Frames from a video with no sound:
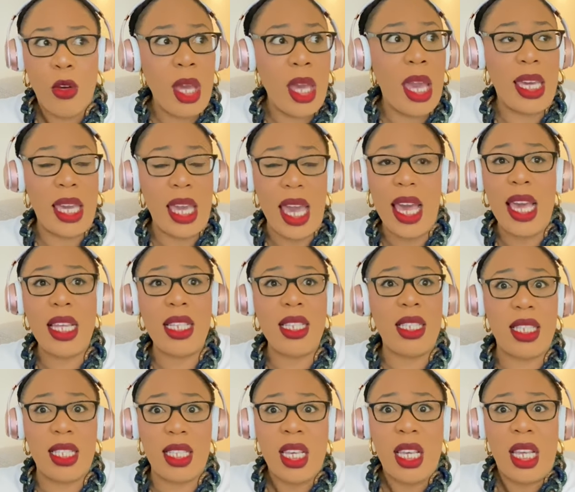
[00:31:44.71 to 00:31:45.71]

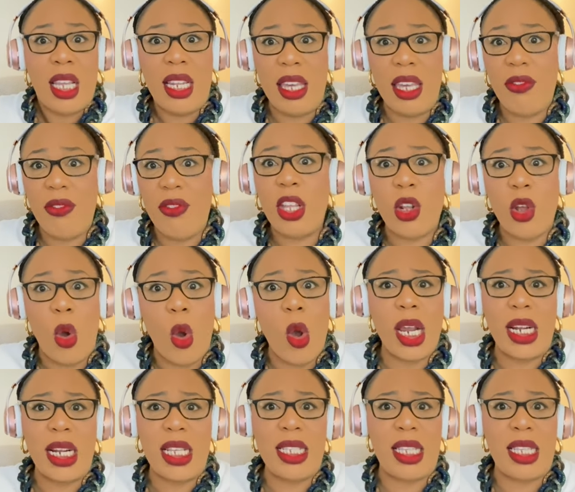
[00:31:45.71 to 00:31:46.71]
against living
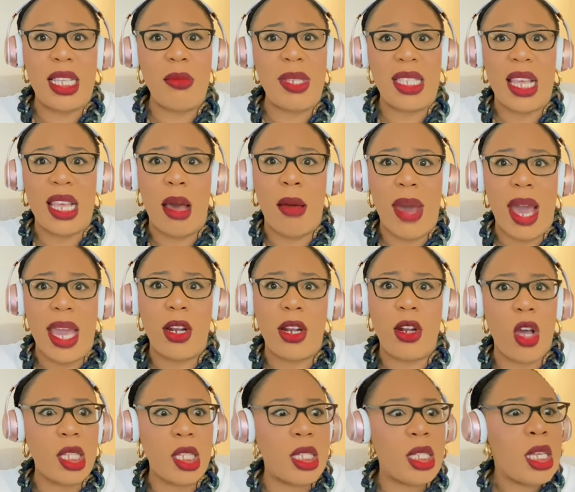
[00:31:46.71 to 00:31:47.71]
organisms that might
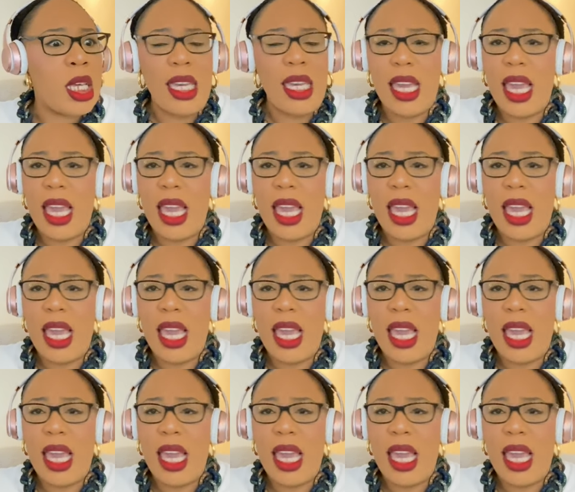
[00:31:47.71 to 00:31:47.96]
not.